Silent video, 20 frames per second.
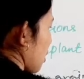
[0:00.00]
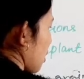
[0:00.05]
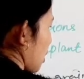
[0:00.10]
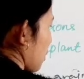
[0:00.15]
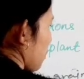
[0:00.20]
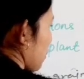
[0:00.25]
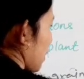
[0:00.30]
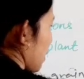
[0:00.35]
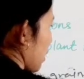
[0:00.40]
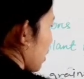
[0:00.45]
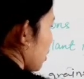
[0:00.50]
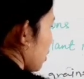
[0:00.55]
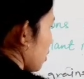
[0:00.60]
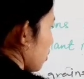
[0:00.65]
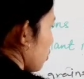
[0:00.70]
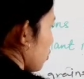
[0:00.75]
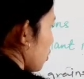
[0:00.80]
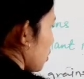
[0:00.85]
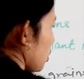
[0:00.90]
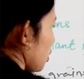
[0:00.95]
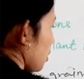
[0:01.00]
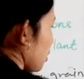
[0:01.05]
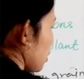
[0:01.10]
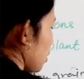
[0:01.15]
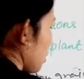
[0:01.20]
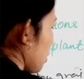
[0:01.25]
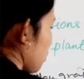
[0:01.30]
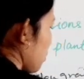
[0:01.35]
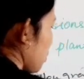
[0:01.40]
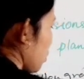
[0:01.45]
by undergoing
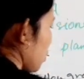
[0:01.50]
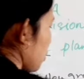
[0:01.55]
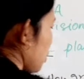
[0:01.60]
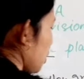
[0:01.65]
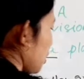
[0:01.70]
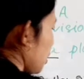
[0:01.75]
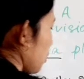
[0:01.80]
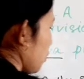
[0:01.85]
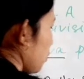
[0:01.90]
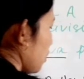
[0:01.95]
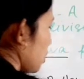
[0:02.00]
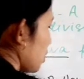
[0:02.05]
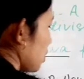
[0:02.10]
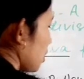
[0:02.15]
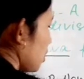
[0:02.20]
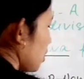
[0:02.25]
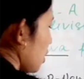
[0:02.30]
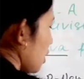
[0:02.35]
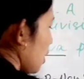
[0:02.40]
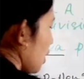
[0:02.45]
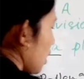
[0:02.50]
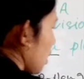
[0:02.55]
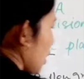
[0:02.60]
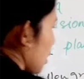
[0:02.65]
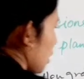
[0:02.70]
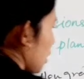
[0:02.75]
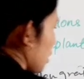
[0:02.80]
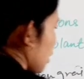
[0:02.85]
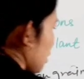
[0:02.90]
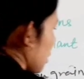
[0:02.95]
the meiotic division
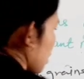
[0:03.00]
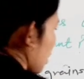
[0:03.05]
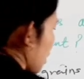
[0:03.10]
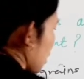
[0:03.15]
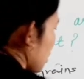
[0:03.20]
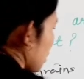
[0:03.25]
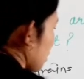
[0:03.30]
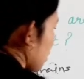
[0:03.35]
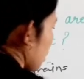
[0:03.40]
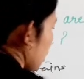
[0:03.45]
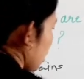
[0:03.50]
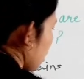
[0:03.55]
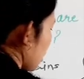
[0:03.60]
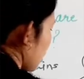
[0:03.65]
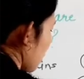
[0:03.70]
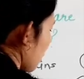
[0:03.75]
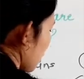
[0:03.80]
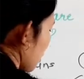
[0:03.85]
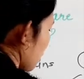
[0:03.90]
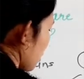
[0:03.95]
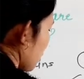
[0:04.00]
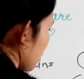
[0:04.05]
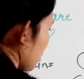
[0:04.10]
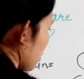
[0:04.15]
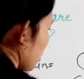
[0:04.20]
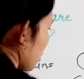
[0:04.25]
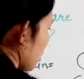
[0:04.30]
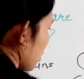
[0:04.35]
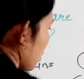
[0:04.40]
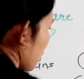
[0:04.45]
results in the
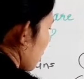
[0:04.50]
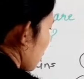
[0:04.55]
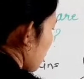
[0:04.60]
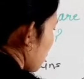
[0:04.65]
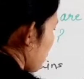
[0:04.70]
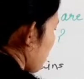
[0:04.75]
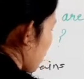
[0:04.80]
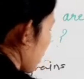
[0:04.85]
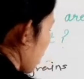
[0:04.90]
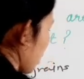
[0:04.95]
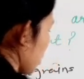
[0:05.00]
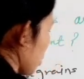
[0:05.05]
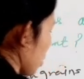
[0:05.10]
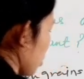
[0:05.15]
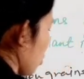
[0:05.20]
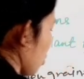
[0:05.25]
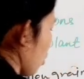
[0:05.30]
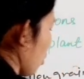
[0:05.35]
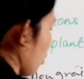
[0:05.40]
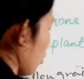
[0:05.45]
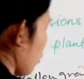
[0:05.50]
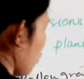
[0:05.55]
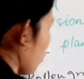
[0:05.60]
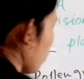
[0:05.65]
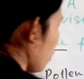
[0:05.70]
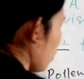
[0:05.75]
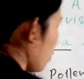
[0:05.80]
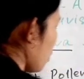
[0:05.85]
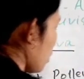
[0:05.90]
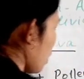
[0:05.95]
production of
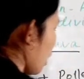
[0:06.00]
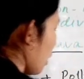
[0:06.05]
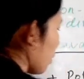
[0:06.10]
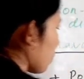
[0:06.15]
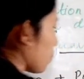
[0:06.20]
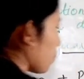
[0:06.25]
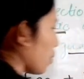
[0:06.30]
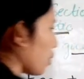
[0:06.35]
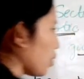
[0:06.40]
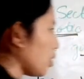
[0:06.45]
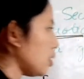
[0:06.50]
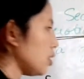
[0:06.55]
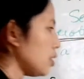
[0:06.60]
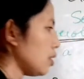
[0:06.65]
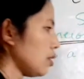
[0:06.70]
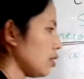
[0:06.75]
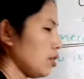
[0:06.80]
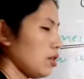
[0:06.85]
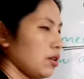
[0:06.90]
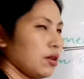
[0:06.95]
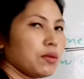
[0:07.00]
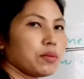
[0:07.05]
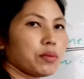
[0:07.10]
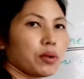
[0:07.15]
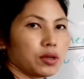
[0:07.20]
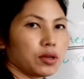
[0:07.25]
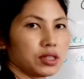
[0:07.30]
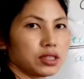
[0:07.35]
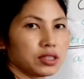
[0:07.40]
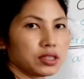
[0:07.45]
4 haploid
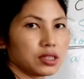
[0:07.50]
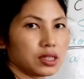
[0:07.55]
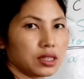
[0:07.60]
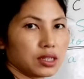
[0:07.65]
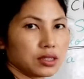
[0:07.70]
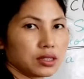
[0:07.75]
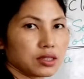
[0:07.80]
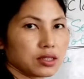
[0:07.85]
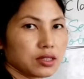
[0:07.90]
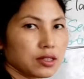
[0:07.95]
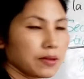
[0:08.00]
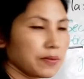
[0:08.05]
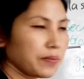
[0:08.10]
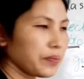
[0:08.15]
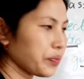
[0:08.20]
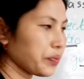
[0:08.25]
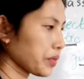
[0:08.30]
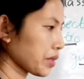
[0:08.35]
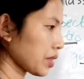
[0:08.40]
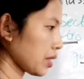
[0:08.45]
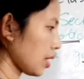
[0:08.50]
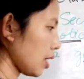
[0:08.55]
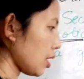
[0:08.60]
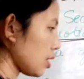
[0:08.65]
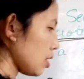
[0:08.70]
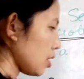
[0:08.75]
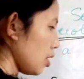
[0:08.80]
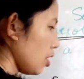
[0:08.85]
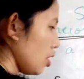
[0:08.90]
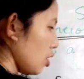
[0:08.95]
pollen grains,
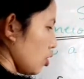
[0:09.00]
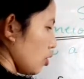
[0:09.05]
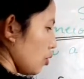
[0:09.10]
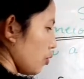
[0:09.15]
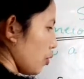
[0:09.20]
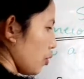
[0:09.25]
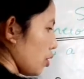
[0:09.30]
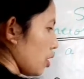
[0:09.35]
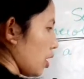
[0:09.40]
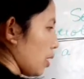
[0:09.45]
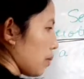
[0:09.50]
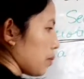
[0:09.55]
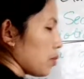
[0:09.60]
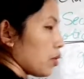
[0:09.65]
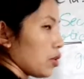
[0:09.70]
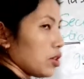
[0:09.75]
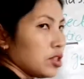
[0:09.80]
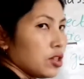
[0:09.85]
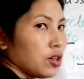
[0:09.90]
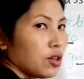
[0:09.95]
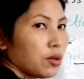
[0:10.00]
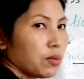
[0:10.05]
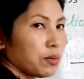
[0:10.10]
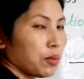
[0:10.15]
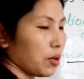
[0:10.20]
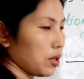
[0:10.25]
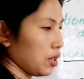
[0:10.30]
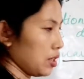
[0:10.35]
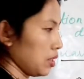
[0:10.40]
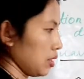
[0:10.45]
right? 4 haploid
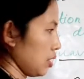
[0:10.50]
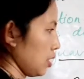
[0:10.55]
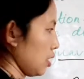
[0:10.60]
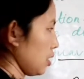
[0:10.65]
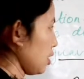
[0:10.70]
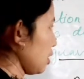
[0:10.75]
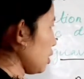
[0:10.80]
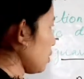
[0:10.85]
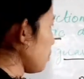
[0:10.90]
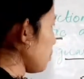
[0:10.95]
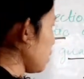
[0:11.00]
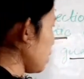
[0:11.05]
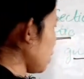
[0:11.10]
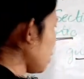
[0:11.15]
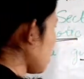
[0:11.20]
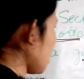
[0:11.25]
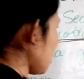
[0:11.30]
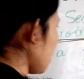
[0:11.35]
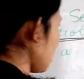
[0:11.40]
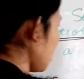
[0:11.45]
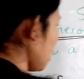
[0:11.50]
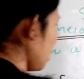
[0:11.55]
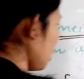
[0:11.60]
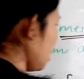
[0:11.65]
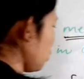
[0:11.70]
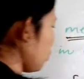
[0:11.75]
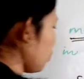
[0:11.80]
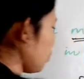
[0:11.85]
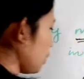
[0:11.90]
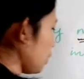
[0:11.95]
pollen grains. It means
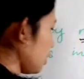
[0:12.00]
if we